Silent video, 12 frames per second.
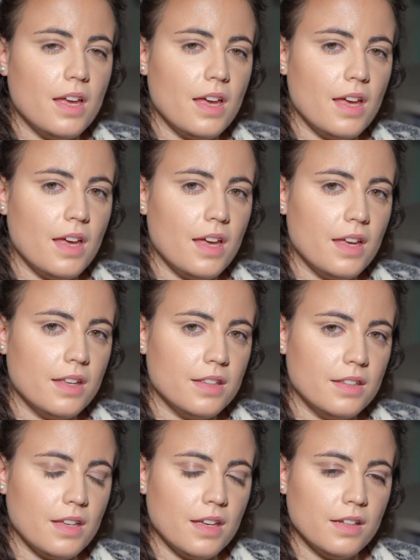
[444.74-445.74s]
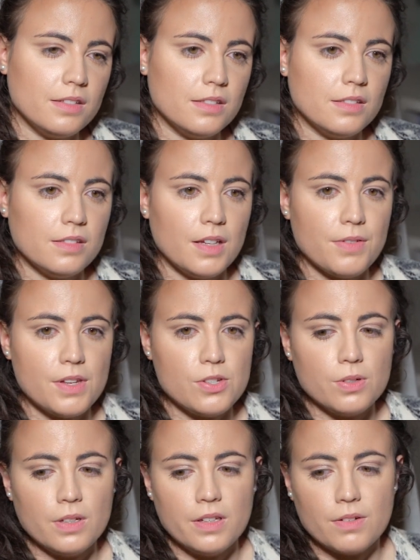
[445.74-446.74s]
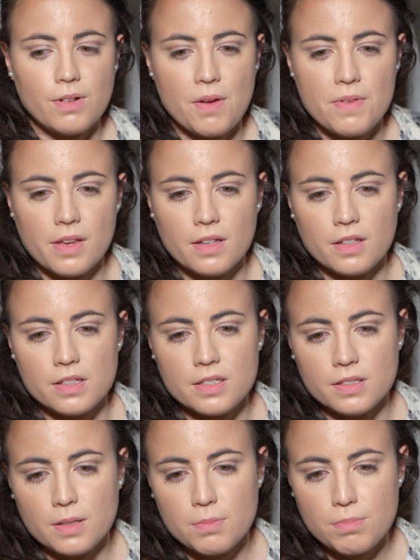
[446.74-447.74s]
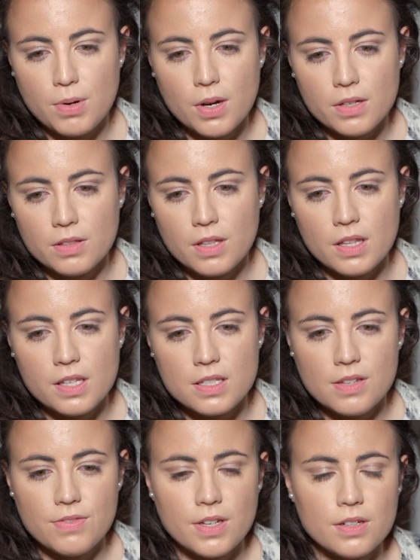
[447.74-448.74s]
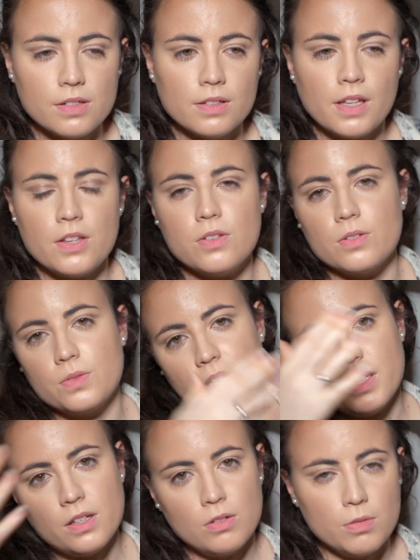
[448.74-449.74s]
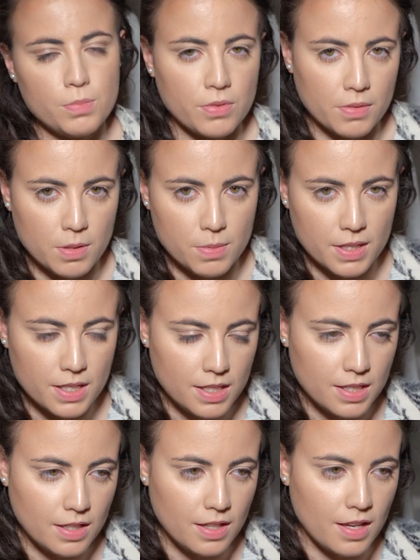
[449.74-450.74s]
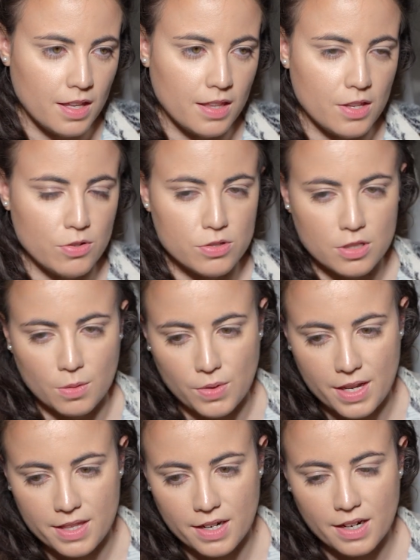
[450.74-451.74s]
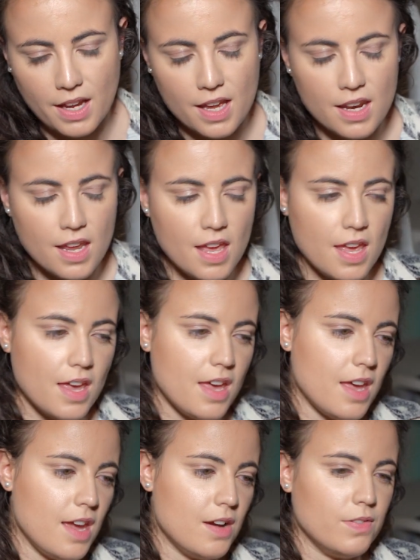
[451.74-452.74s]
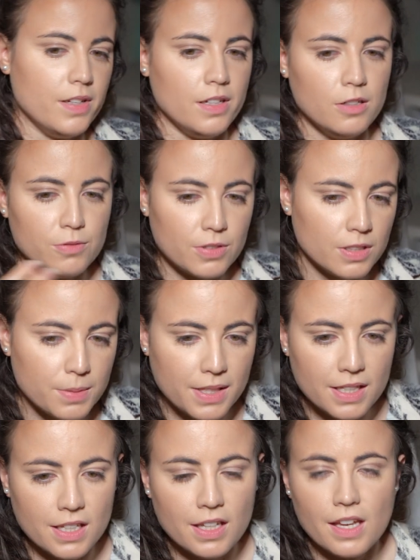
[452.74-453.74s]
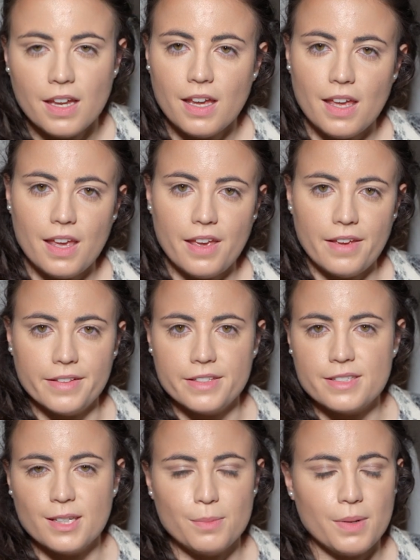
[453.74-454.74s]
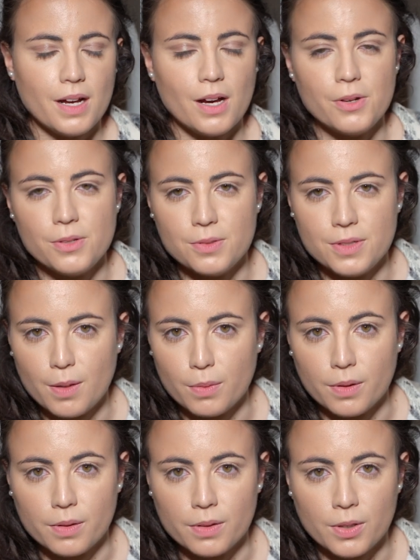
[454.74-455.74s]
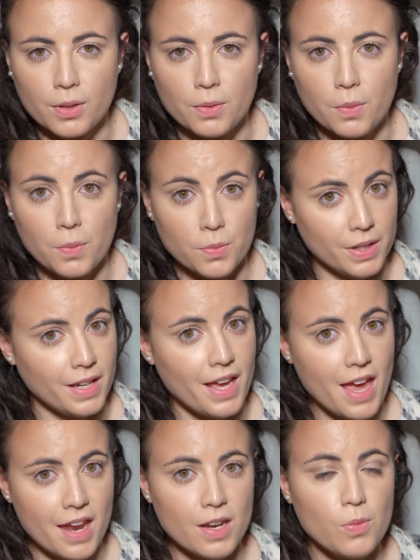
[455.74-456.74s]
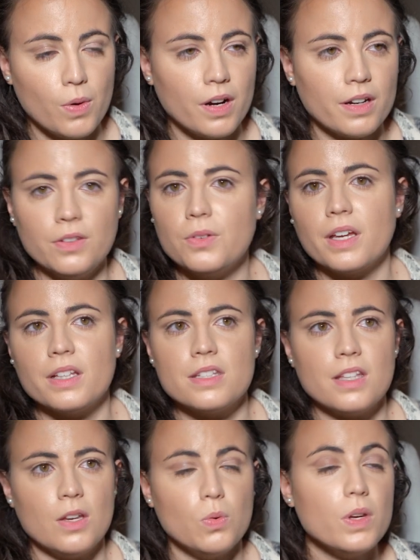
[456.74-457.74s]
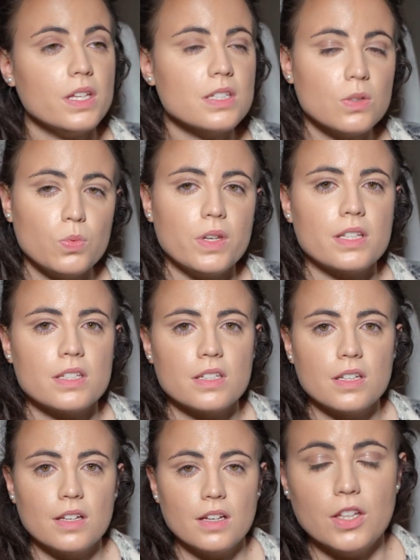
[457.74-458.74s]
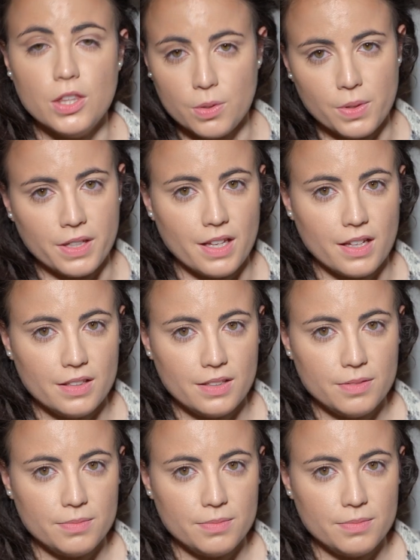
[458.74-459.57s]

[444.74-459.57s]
and then eventually arriving at a certain point that is difficult and you re-loop from the beginning and then you stop right there again and re-loop from the beginning and somehow you never go really anywhere and you can stay weeks and weeks doing that.